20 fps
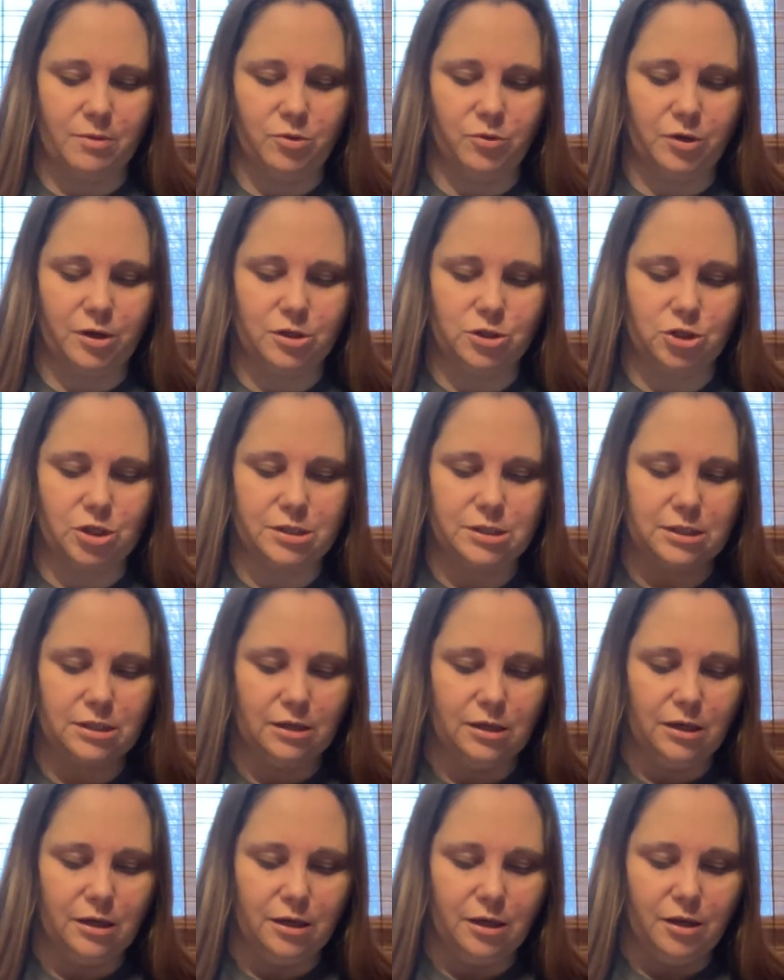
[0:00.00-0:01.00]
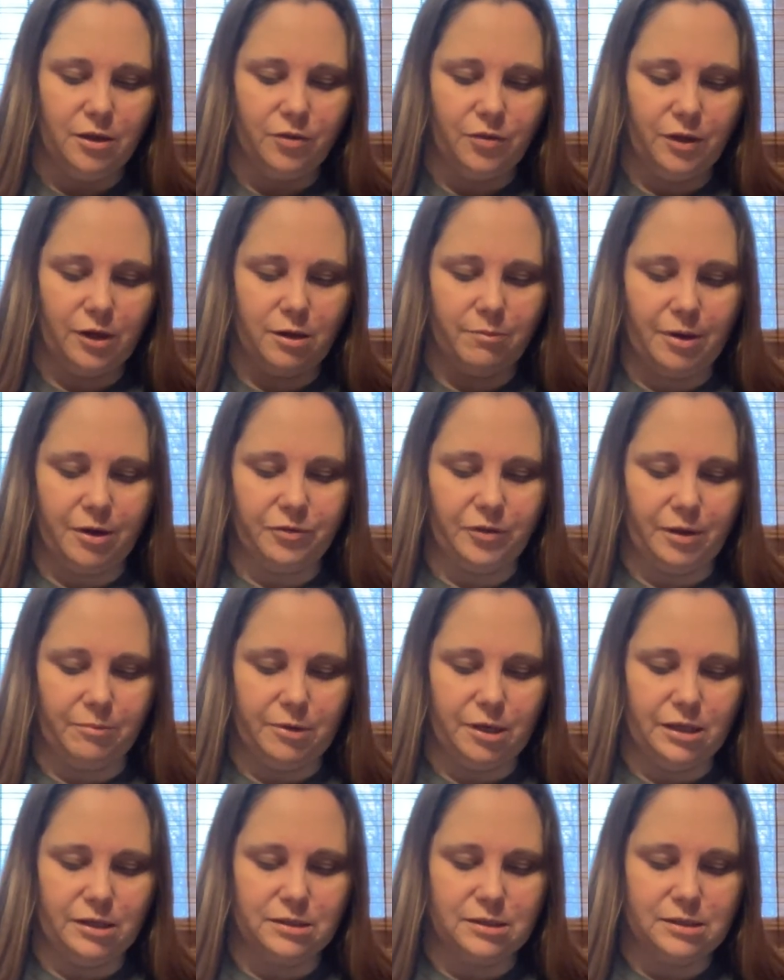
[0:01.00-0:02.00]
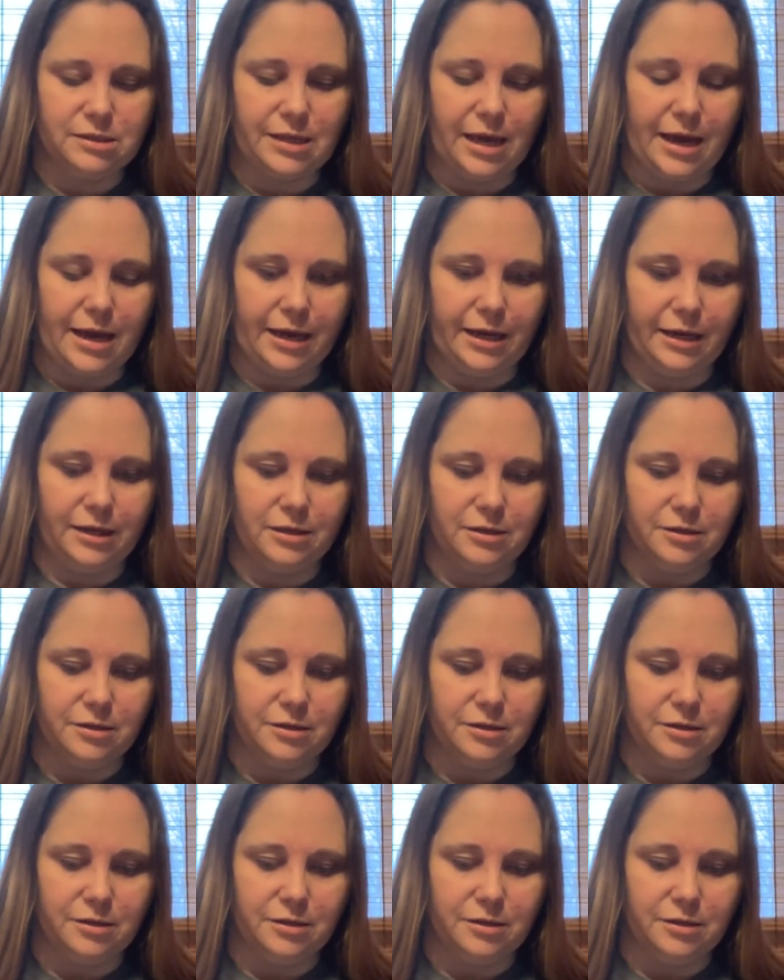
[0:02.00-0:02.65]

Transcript: You can just think about them inside.